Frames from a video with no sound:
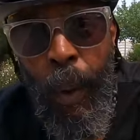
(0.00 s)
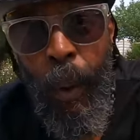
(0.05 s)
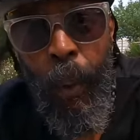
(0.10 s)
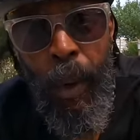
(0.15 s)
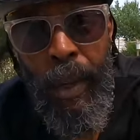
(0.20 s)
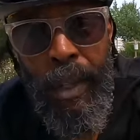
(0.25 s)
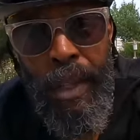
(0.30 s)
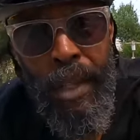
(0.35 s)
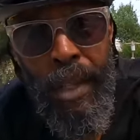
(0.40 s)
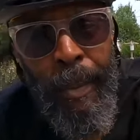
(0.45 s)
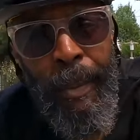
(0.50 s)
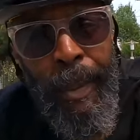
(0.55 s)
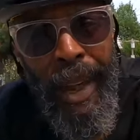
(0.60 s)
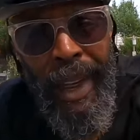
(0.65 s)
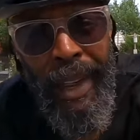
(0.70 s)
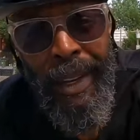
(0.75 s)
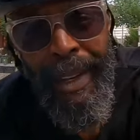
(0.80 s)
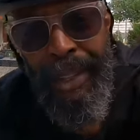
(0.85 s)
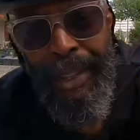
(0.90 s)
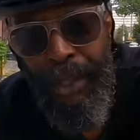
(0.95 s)
once a
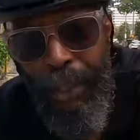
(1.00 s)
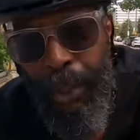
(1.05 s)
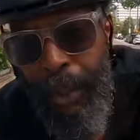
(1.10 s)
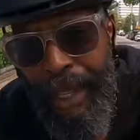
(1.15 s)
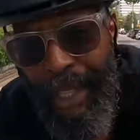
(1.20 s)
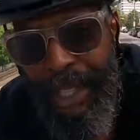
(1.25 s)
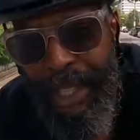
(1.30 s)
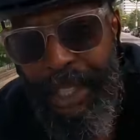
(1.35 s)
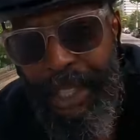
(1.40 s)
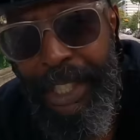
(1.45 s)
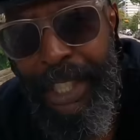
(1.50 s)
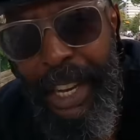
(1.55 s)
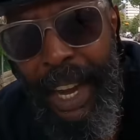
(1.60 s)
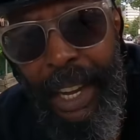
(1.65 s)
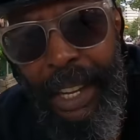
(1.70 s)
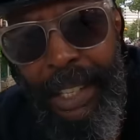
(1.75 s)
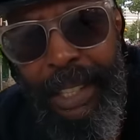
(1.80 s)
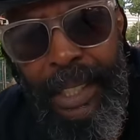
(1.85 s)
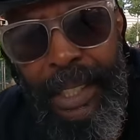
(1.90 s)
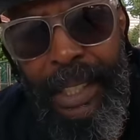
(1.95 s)
man and twice a
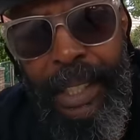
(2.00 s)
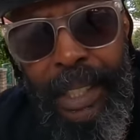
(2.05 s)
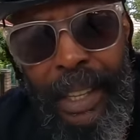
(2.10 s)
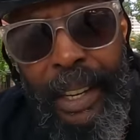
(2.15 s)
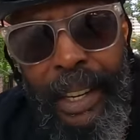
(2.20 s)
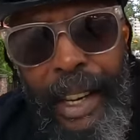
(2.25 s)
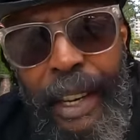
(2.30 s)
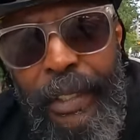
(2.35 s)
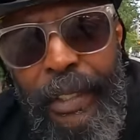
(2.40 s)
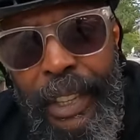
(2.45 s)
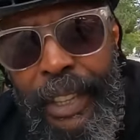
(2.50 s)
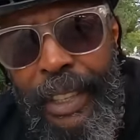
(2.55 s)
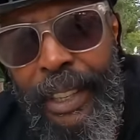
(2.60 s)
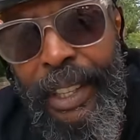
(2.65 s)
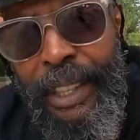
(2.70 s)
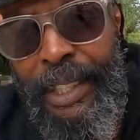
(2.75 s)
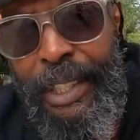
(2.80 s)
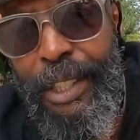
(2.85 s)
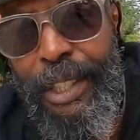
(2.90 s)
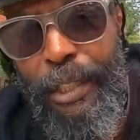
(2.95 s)
child, and
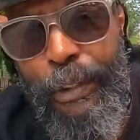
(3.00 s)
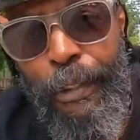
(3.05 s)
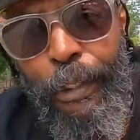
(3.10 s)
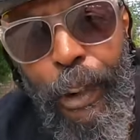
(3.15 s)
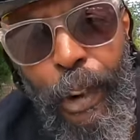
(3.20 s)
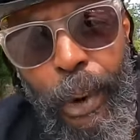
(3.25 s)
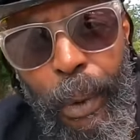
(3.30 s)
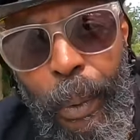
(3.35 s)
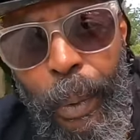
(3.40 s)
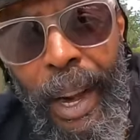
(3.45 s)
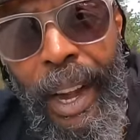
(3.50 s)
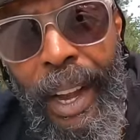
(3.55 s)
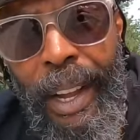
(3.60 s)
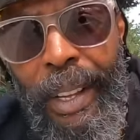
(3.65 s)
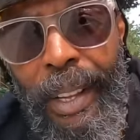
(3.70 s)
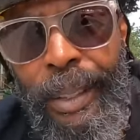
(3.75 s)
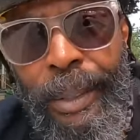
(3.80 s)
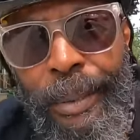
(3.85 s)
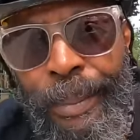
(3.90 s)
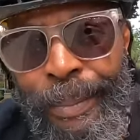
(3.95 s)
everything is just for a
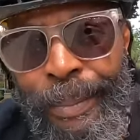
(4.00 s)
while.